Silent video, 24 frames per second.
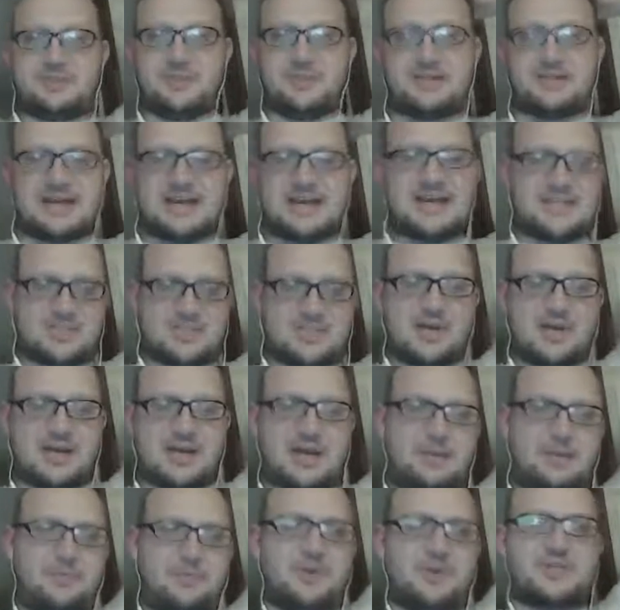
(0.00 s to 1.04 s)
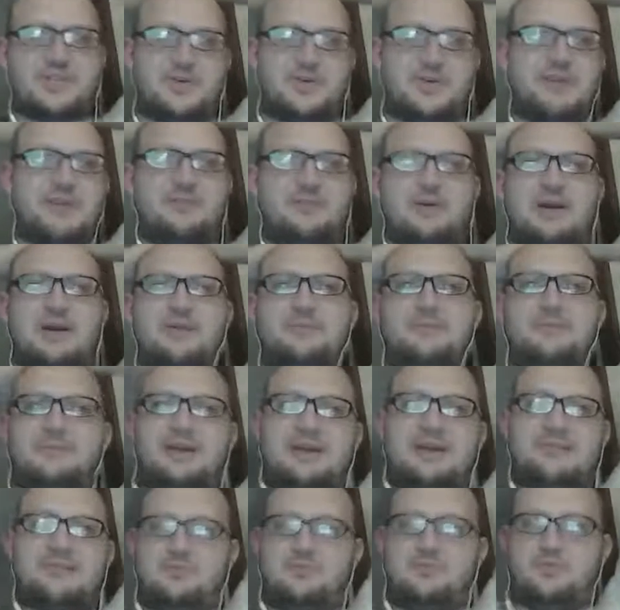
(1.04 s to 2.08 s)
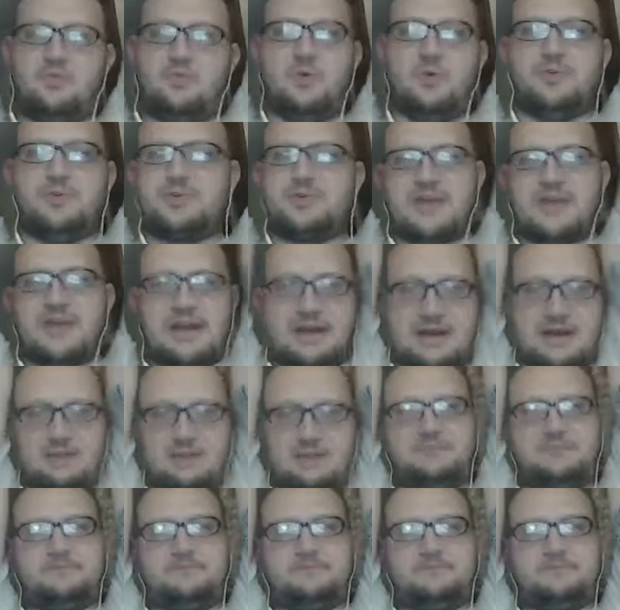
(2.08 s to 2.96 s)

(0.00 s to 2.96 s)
to ask what kind of books you have around, but I won't do that now.